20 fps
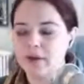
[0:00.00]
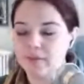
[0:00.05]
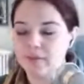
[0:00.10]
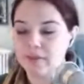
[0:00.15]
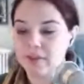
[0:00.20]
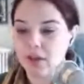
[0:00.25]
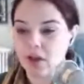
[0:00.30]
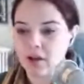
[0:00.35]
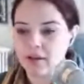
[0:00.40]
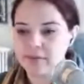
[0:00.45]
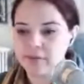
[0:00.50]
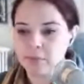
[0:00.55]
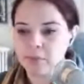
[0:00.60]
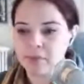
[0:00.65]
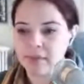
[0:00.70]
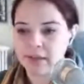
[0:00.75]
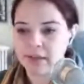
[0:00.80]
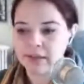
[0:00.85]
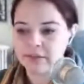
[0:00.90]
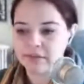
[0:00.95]
of the
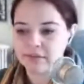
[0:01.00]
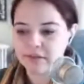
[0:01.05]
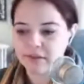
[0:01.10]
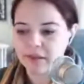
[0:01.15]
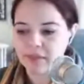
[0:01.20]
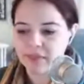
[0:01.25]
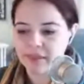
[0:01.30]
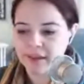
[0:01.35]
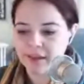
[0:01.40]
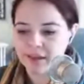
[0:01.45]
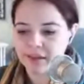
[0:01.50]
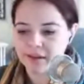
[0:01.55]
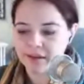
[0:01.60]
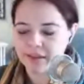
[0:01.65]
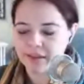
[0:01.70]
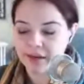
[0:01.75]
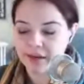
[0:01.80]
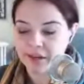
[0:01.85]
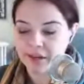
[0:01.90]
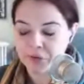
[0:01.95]
awesome things
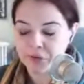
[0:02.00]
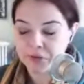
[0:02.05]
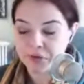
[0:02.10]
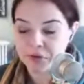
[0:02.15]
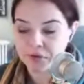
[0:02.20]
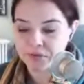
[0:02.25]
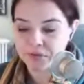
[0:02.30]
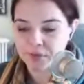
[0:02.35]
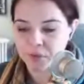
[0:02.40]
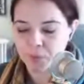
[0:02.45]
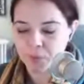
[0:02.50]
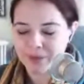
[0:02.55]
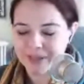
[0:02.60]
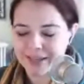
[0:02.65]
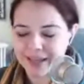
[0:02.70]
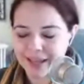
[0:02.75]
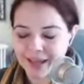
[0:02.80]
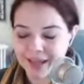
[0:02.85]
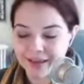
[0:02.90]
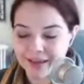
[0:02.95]
that, that I learned over the
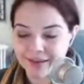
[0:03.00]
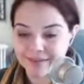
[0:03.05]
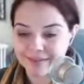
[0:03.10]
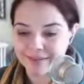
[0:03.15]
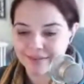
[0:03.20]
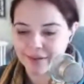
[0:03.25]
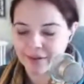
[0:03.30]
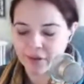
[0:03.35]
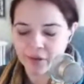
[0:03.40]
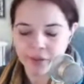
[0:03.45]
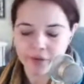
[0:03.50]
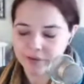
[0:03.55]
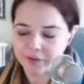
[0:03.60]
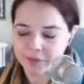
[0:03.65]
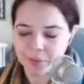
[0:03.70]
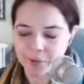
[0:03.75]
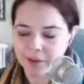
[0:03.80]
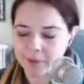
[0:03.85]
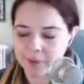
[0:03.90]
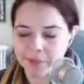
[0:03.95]
weekend, although
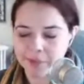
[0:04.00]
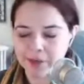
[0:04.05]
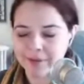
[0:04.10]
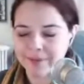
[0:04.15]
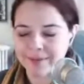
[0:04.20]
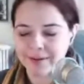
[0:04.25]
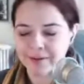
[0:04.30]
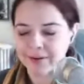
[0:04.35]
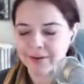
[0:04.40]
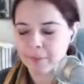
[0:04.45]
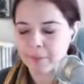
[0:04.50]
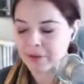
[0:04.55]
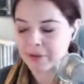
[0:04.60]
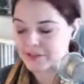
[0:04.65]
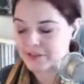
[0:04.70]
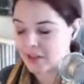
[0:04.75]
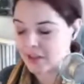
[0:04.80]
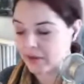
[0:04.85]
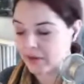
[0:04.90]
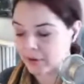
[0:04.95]
it's probably been on the internet
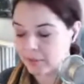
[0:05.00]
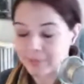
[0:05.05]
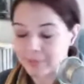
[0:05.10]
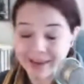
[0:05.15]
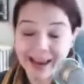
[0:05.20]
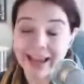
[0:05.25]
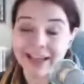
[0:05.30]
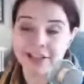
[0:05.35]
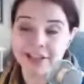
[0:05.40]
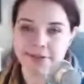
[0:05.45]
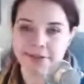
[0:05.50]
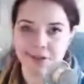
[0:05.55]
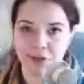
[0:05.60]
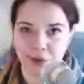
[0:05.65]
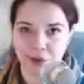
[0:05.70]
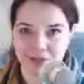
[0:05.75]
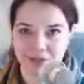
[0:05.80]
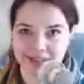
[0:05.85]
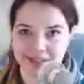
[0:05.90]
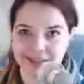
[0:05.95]
much longer, but I just
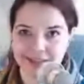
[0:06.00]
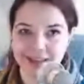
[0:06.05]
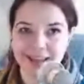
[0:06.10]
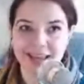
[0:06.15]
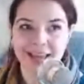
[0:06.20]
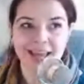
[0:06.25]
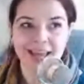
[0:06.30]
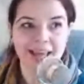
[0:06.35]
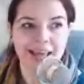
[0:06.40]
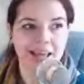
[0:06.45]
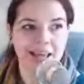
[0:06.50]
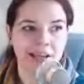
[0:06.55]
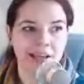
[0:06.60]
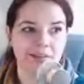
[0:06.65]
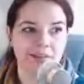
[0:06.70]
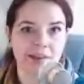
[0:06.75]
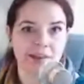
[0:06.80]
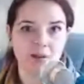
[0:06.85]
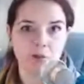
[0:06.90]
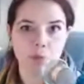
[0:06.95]
learned it,
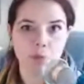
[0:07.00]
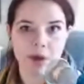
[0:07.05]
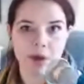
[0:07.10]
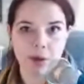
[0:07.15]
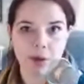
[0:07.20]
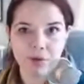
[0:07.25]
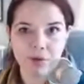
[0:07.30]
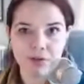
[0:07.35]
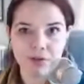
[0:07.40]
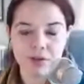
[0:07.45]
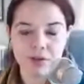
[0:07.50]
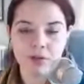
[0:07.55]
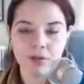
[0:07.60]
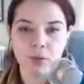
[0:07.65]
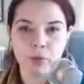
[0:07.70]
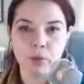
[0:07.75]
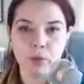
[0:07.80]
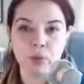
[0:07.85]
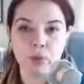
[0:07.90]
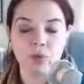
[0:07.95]
is they've been able to
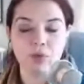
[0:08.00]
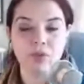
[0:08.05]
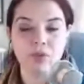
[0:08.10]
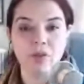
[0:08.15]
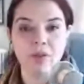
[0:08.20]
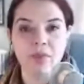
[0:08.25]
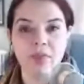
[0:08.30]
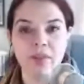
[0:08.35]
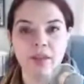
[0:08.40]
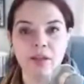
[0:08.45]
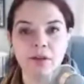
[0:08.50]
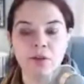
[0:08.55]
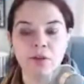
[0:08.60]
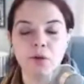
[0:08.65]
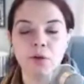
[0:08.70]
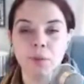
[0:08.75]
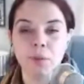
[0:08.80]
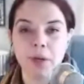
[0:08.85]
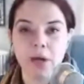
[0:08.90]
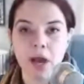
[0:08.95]
use the
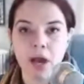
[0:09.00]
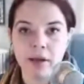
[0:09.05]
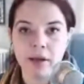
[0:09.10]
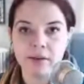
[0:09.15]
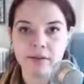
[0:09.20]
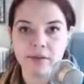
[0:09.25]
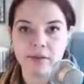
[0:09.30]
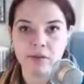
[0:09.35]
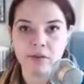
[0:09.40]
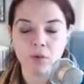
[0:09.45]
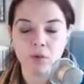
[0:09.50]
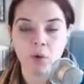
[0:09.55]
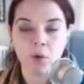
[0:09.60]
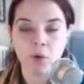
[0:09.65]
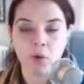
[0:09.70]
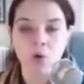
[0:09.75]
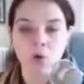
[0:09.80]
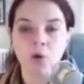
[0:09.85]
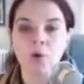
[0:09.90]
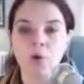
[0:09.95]
Lunar Reconnaissance
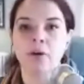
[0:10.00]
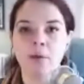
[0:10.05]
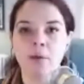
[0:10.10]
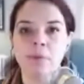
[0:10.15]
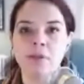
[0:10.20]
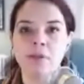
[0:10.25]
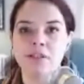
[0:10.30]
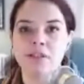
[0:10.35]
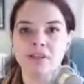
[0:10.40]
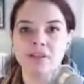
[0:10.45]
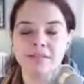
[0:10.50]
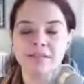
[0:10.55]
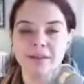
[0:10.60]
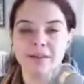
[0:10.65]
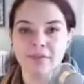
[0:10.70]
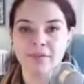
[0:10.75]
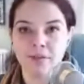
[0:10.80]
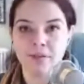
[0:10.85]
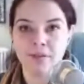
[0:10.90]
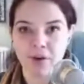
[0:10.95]
Orbiter images
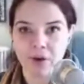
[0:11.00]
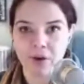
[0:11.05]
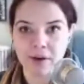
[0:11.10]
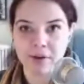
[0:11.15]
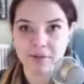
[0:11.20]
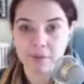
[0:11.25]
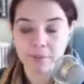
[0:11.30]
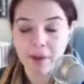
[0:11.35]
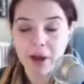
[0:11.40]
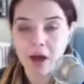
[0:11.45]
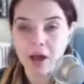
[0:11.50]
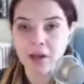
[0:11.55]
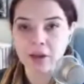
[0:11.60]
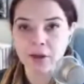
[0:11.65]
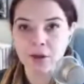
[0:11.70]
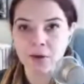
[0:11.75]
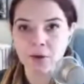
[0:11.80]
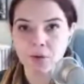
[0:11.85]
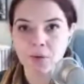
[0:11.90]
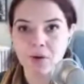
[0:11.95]
of the various
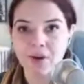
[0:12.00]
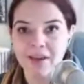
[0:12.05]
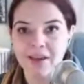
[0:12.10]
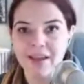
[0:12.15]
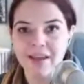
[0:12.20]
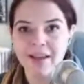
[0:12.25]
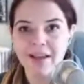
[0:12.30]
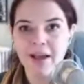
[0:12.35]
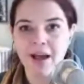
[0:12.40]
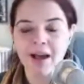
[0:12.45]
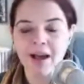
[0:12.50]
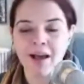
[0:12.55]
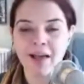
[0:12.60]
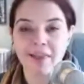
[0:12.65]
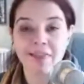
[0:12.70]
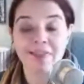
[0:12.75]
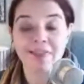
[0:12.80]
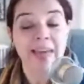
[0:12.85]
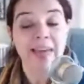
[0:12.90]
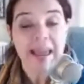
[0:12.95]
Apollo
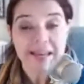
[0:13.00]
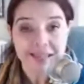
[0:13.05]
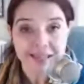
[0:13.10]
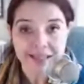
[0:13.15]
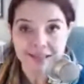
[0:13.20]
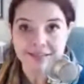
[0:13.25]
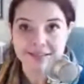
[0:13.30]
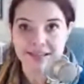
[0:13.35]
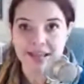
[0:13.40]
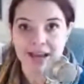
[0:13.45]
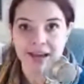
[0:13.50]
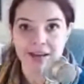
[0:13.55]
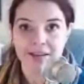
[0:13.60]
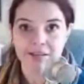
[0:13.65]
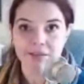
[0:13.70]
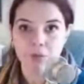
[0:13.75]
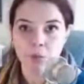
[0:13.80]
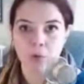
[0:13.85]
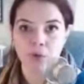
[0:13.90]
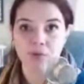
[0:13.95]
uh, landing
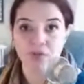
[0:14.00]
sites where